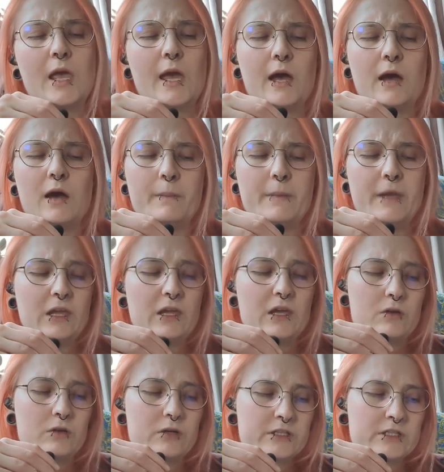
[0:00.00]
our main
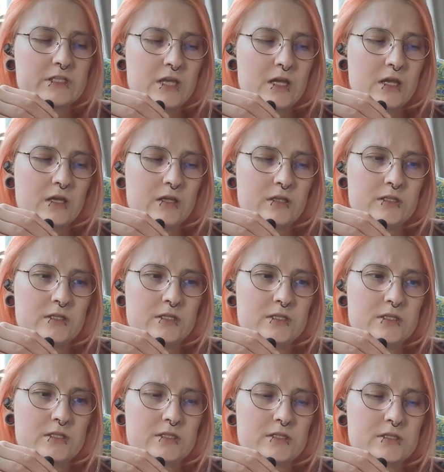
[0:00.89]
character
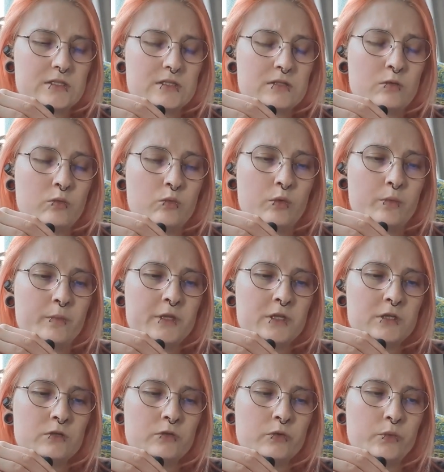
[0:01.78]
is a
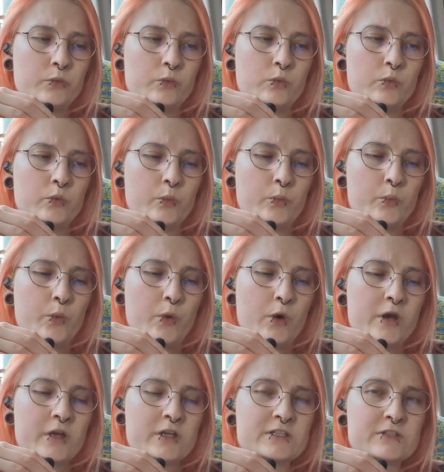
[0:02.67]
woman who
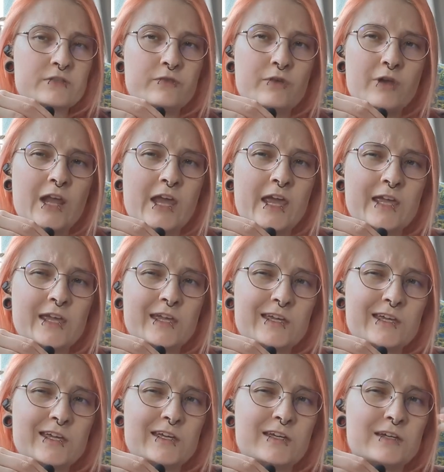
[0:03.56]
works for
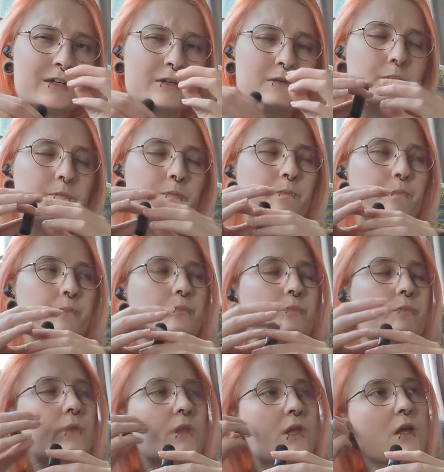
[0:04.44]
like
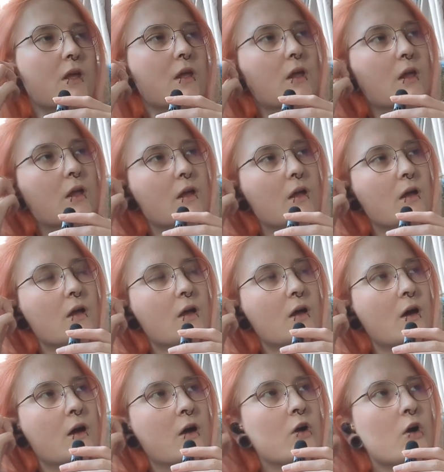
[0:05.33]

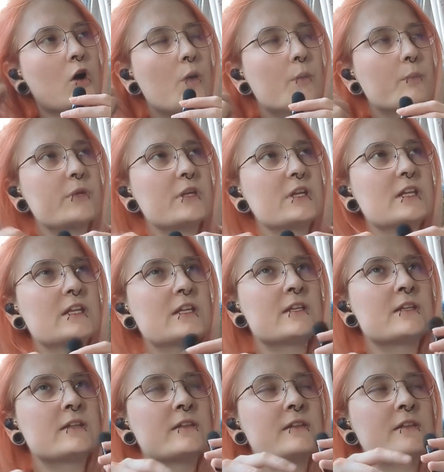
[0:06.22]
a
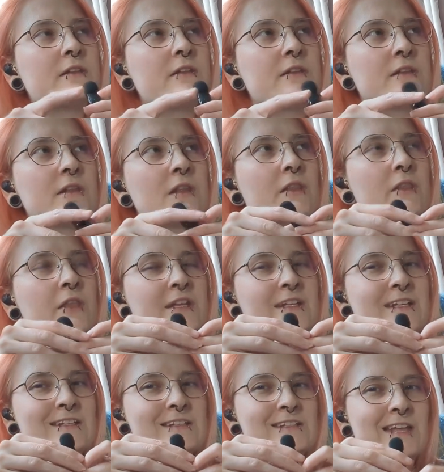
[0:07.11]
company
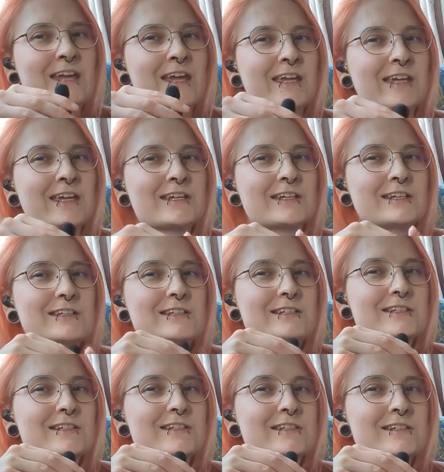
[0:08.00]
that does like
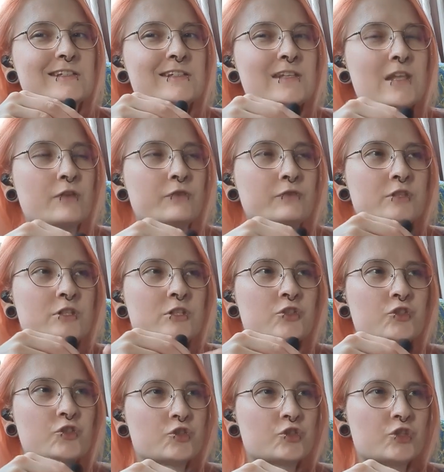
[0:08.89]
safety
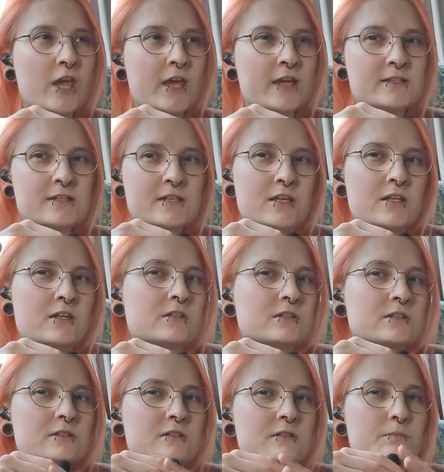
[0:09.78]
checks
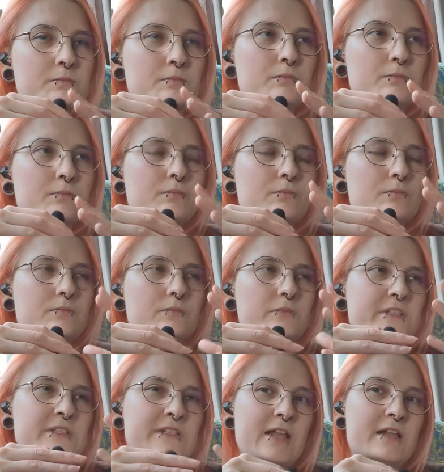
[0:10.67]
and
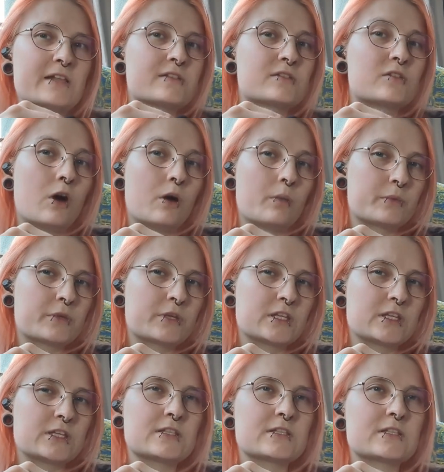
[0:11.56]
sells
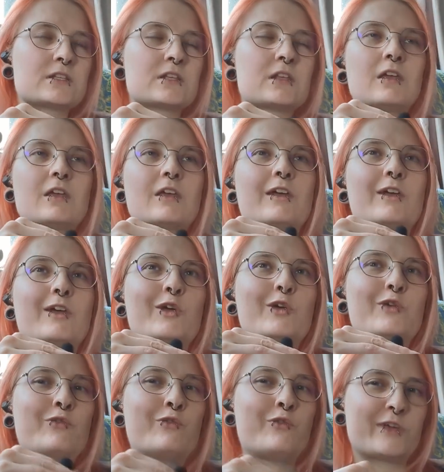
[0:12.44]
companies
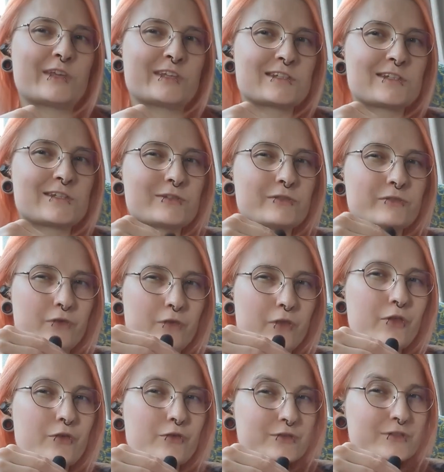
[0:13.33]
fixes
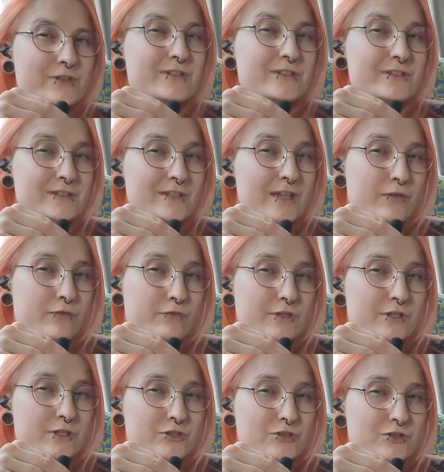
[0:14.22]
for those
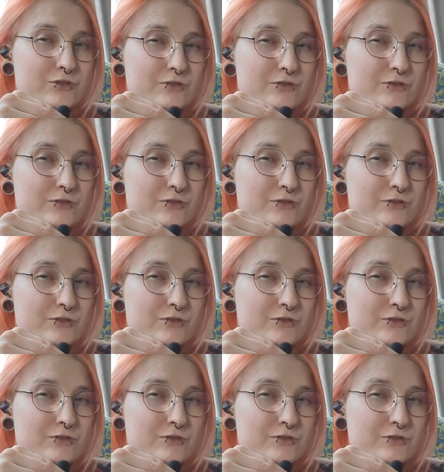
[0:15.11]
safety